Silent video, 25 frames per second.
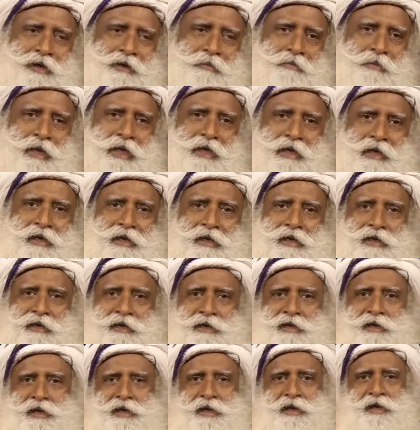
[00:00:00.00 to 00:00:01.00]

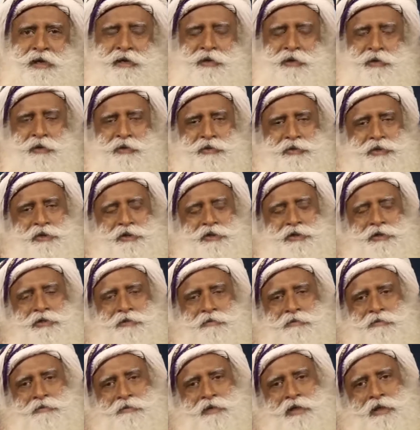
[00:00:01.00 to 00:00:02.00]
medical
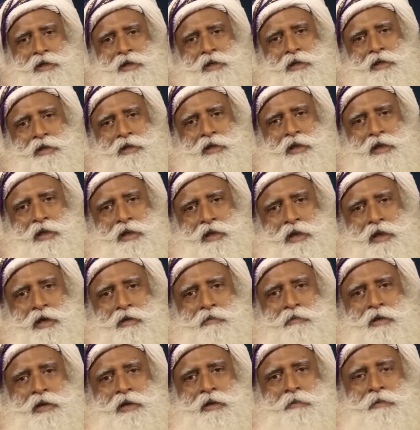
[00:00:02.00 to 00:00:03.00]
system, they
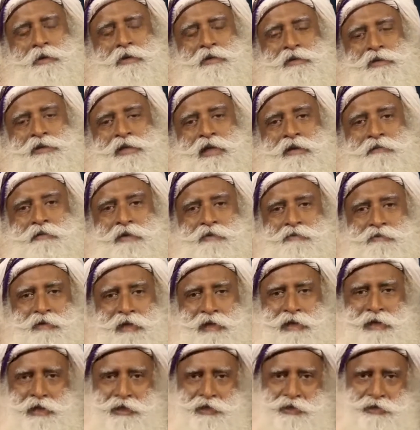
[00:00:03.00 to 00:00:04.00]
came here because they were
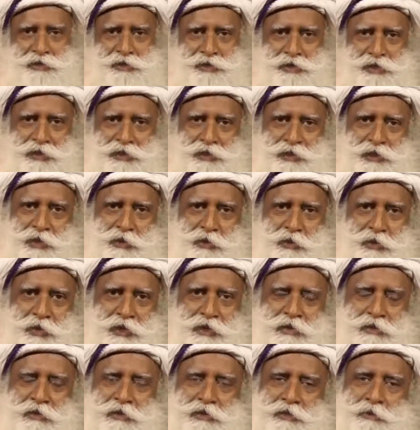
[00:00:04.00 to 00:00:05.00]
very interested in the
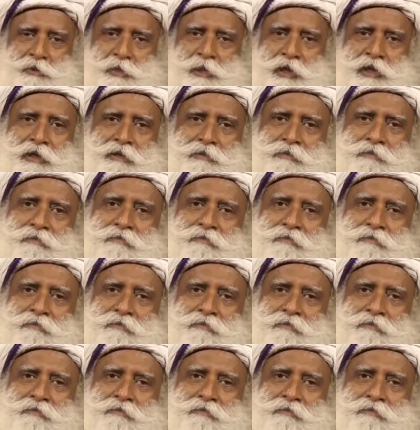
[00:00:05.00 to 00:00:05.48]
yogic hospital.